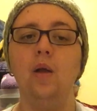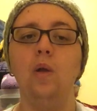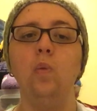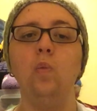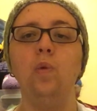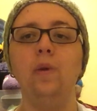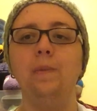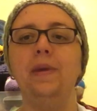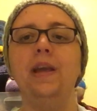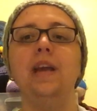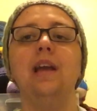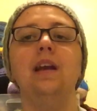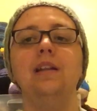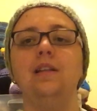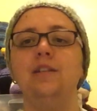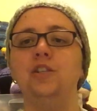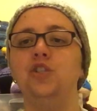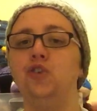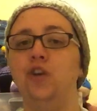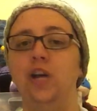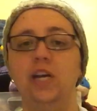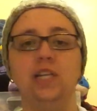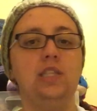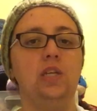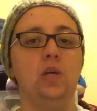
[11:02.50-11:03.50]
would be a
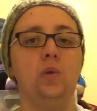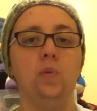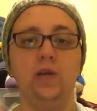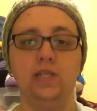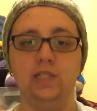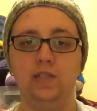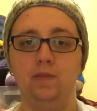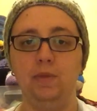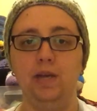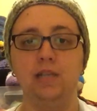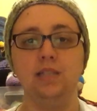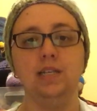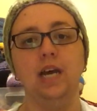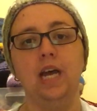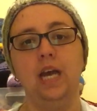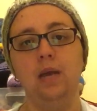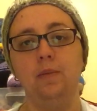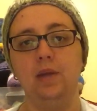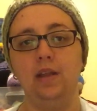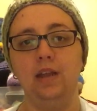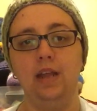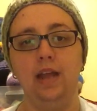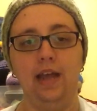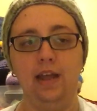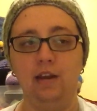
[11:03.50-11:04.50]
drastic waste of my
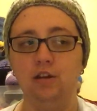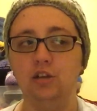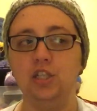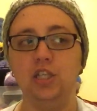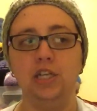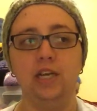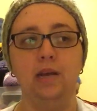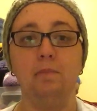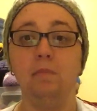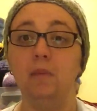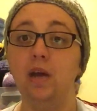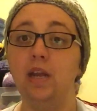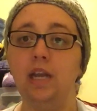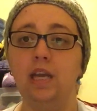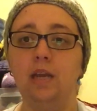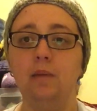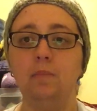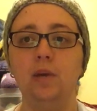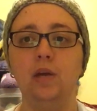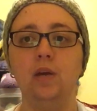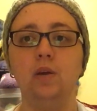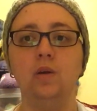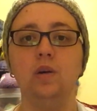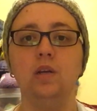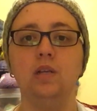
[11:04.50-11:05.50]
time and energy and money,
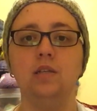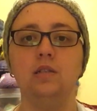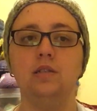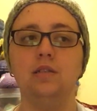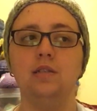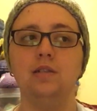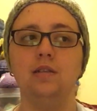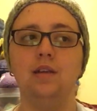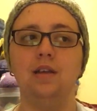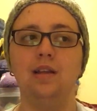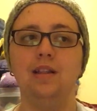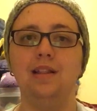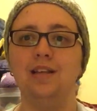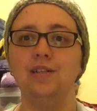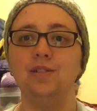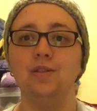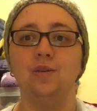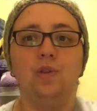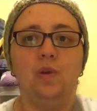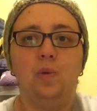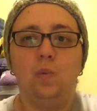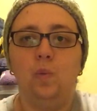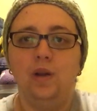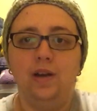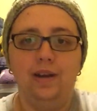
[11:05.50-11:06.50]
because there's
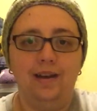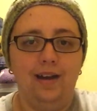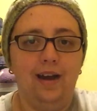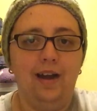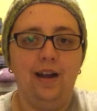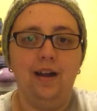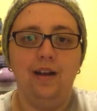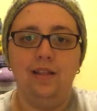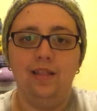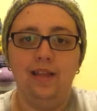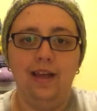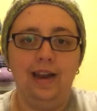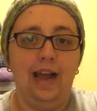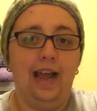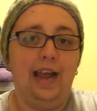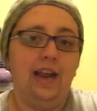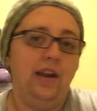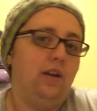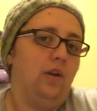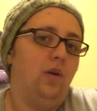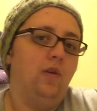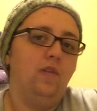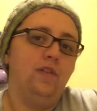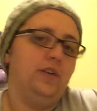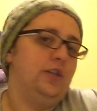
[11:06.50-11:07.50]
only one dyer that I
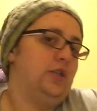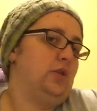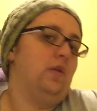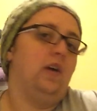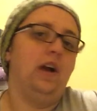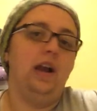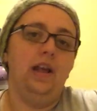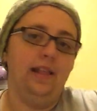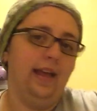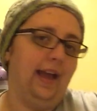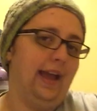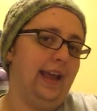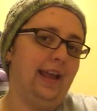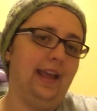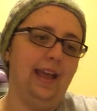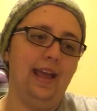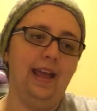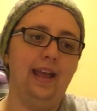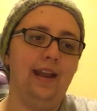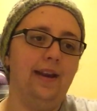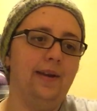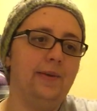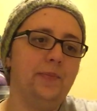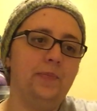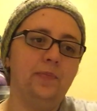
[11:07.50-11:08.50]
know for sure I like,
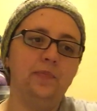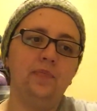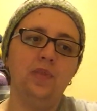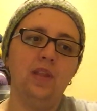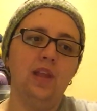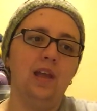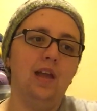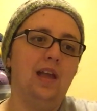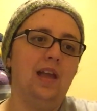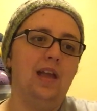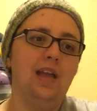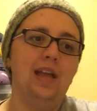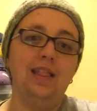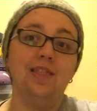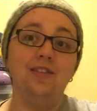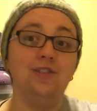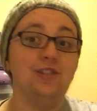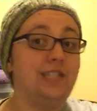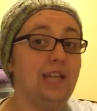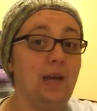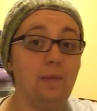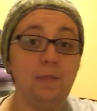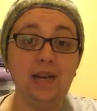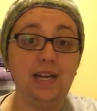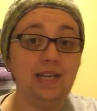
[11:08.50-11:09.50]
and
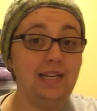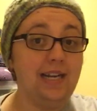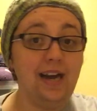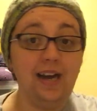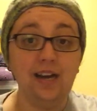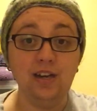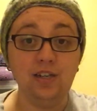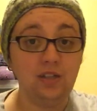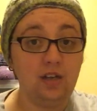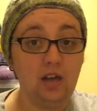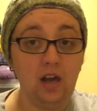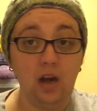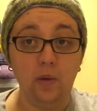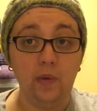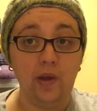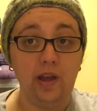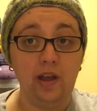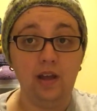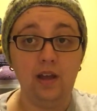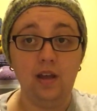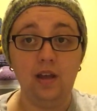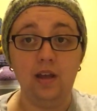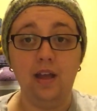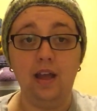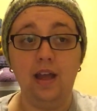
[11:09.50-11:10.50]
there's not many dyers
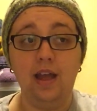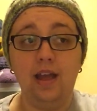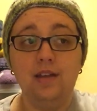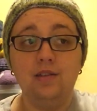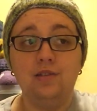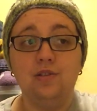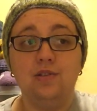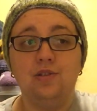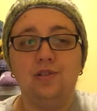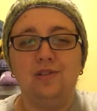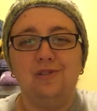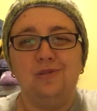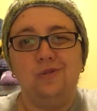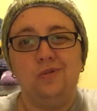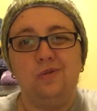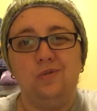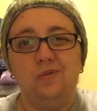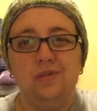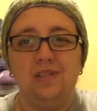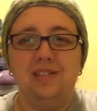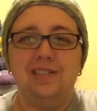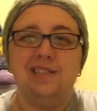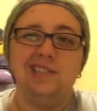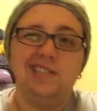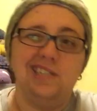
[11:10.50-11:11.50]
going.
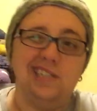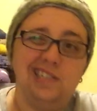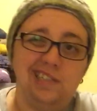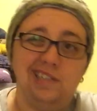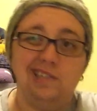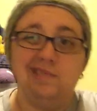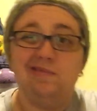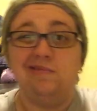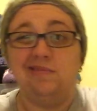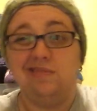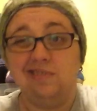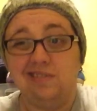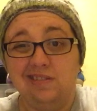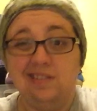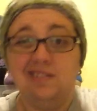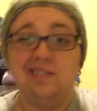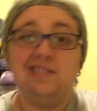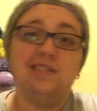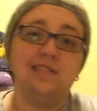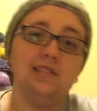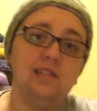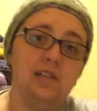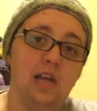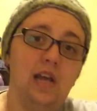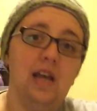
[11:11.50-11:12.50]
So it's like
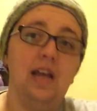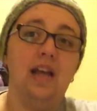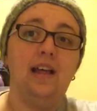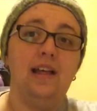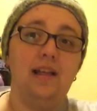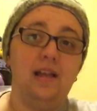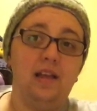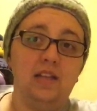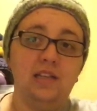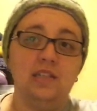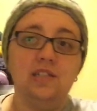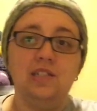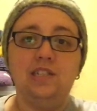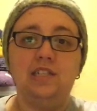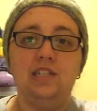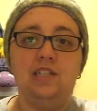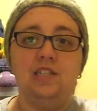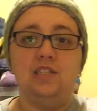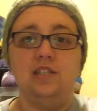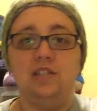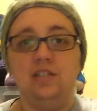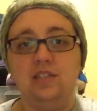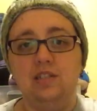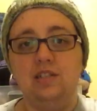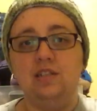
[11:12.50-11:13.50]

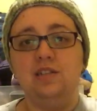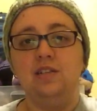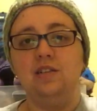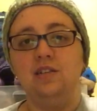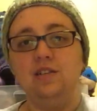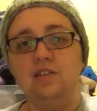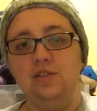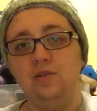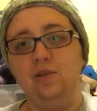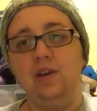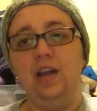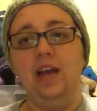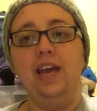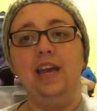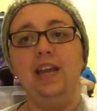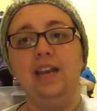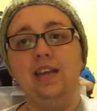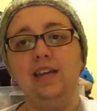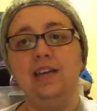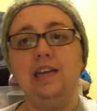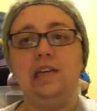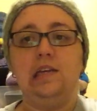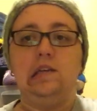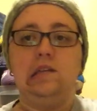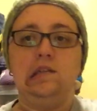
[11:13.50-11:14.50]
Stitches
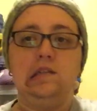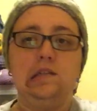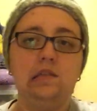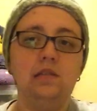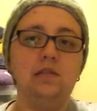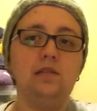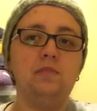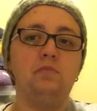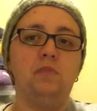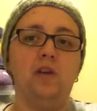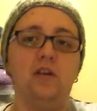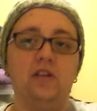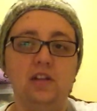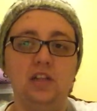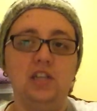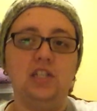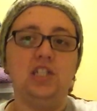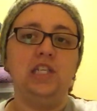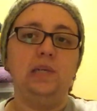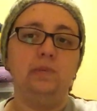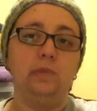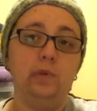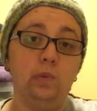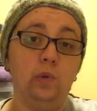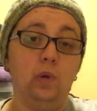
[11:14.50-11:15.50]
United,
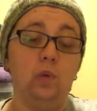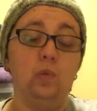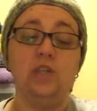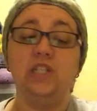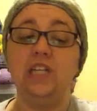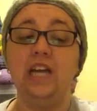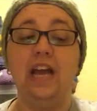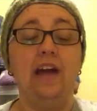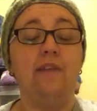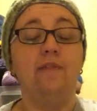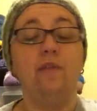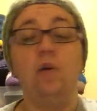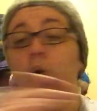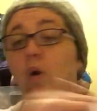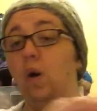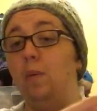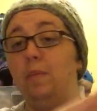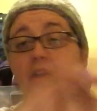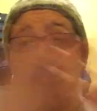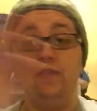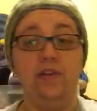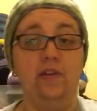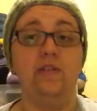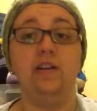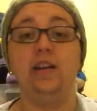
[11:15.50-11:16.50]
Maryland Sheep and Wool, which have all
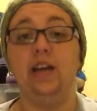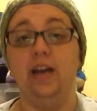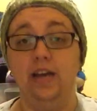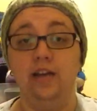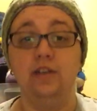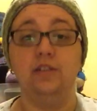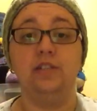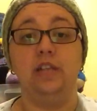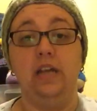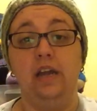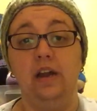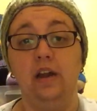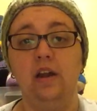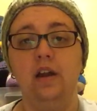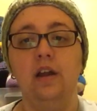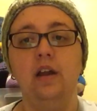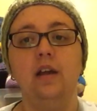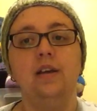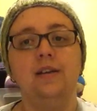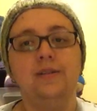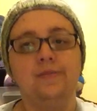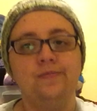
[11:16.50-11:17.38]
my favorite dyers there.